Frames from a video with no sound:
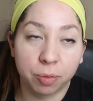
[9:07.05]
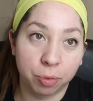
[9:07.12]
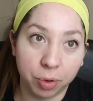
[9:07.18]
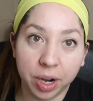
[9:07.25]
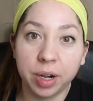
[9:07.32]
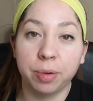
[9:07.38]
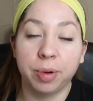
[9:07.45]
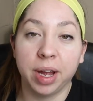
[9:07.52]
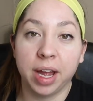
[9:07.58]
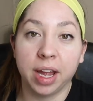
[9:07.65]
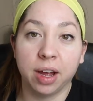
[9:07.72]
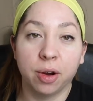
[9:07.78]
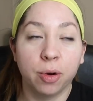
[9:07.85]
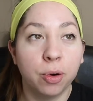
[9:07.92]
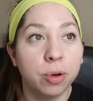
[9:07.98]
right
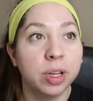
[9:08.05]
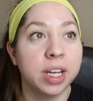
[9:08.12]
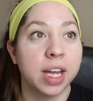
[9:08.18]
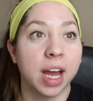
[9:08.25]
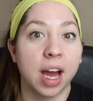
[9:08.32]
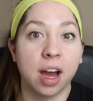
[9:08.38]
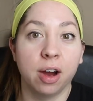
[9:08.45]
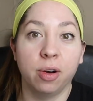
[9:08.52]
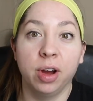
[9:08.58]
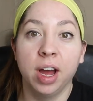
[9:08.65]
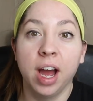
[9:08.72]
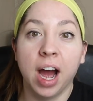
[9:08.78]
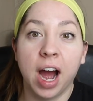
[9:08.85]
away. Holy cow.